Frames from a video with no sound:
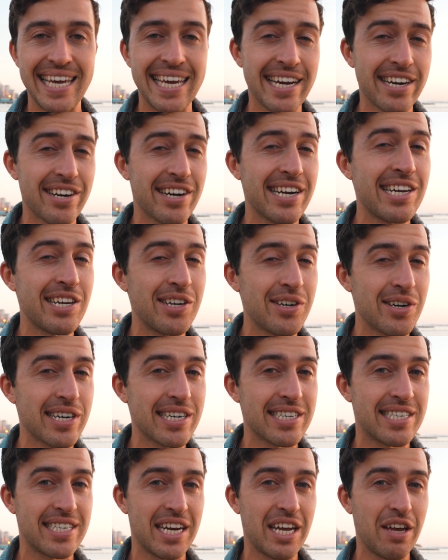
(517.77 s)
here in New
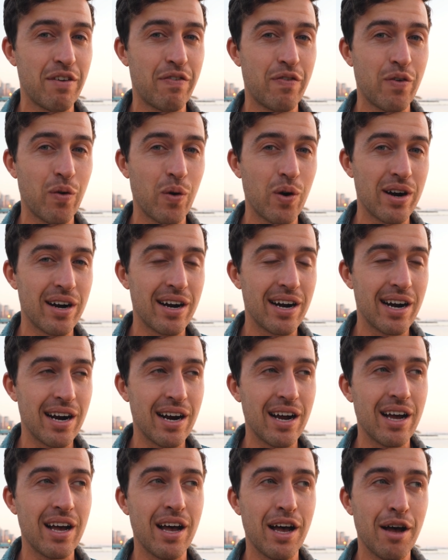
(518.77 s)
York City for
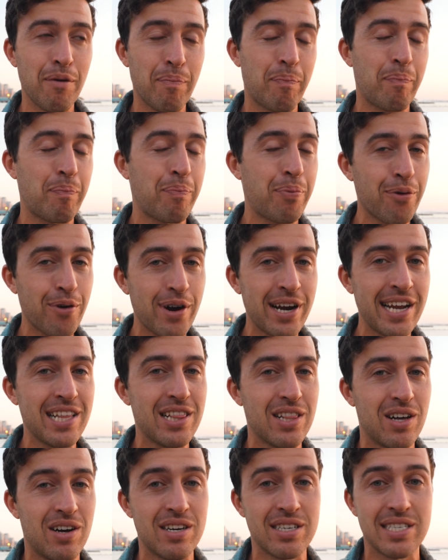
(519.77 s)
a pretty
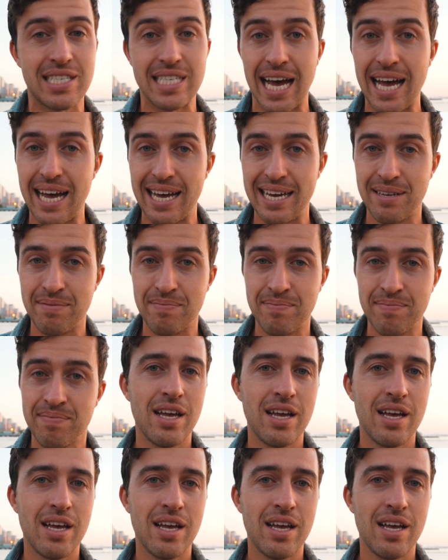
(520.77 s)
long time.